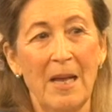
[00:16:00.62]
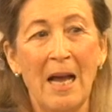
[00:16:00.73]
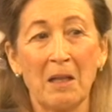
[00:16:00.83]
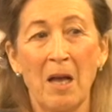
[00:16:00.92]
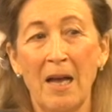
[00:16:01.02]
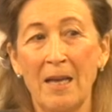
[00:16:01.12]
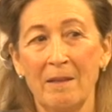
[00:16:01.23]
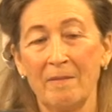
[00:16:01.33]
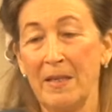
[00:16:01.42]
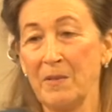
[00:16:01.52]
ally
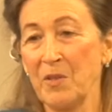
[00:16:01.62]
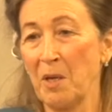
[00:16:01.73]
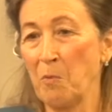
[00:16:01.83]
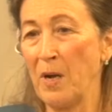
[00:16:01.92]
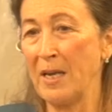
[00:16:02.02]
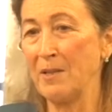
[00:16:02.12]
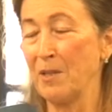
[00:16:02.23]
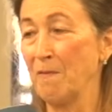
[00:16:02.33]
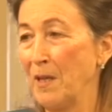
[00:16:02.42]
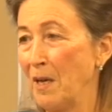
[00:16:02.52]
in some ways
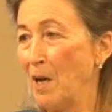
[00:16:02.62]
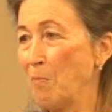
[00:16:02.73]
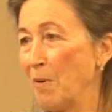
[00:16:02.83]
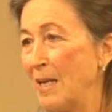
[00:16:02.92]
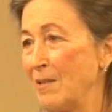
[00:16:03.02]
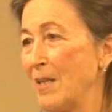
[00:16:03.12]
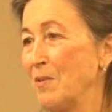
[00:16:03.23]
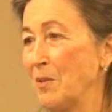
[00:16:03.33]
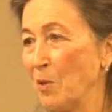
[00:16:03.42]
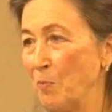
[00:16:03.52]
of the
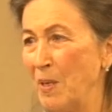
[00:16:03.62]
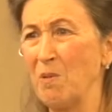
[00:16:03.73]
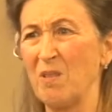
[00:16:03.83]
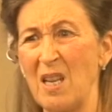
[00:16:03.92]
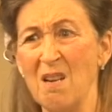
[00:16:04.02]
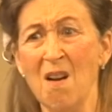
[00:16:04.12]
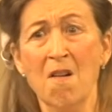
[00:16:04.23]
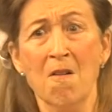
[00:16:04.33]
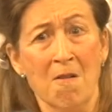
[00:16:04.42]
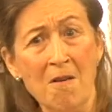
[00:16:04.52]
uprisings. People say,
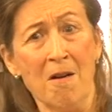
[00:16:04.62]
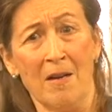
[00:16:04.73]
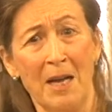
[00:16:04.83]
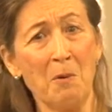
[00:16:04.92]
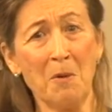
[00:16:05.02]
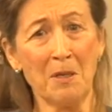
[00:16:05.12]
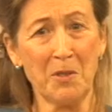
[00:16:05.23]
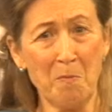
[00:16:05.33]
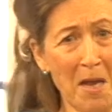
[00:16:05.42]
oh, I don't want to see